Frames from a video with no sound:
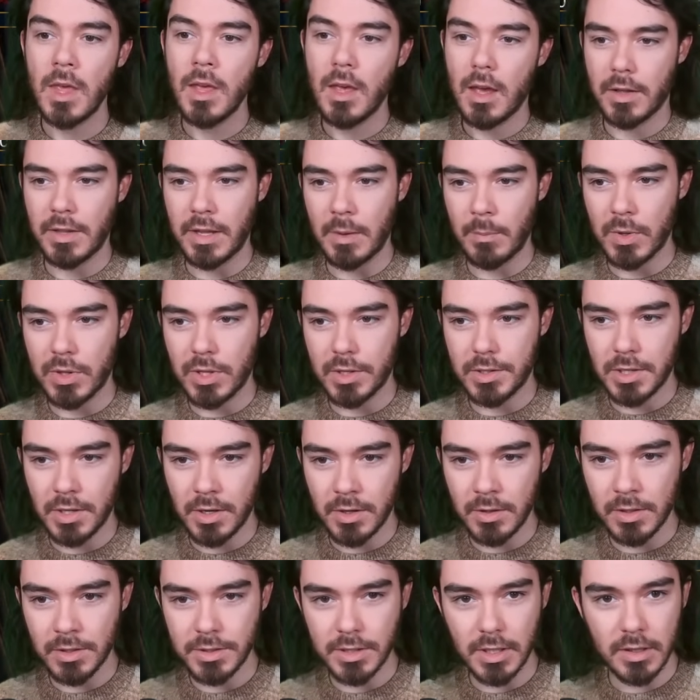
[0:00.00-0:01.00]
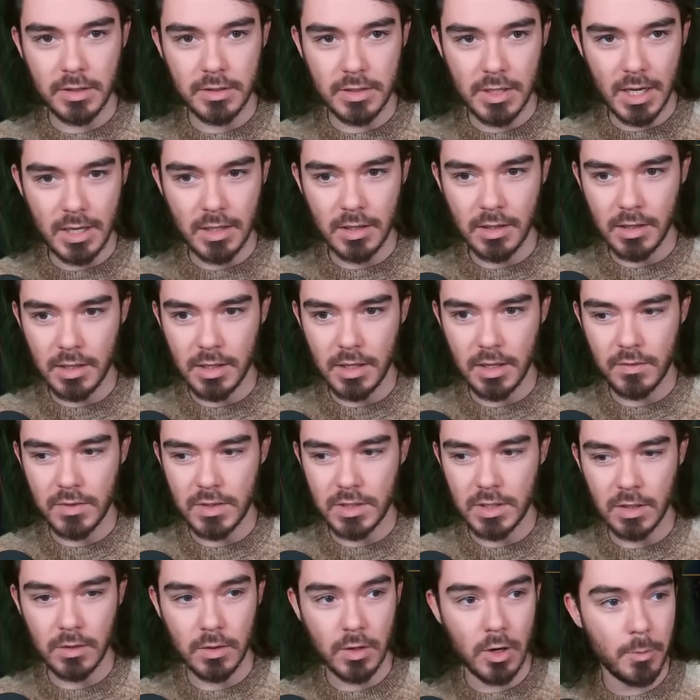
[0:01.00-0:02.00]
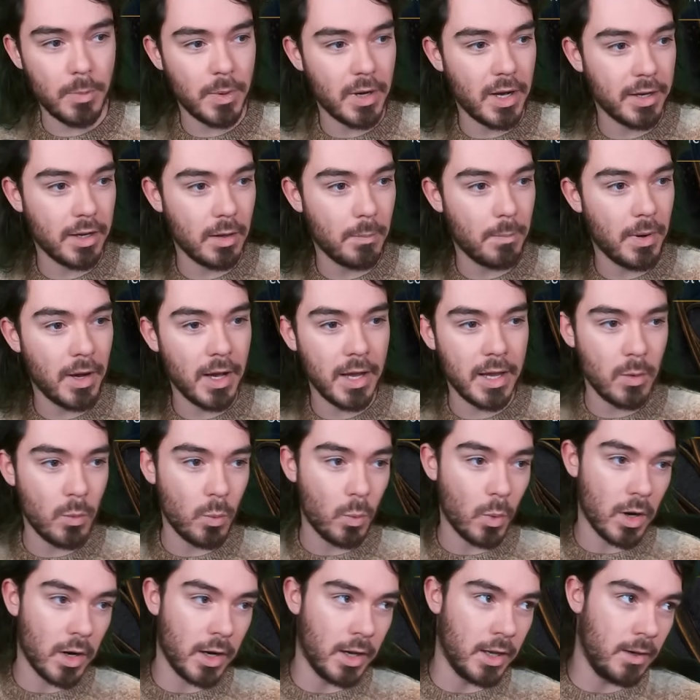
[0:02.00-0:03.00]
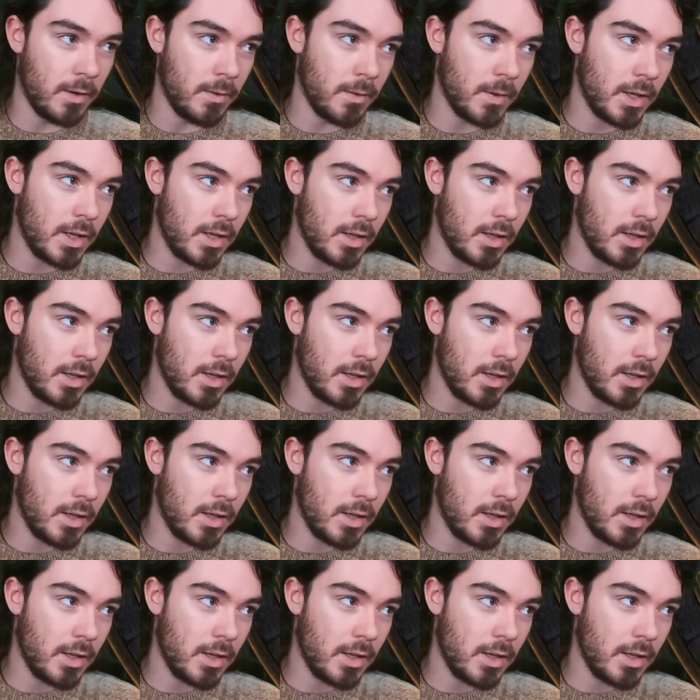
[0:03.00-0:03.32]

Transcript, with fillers: And then with Eternals, I technically have zero, but I could buy one.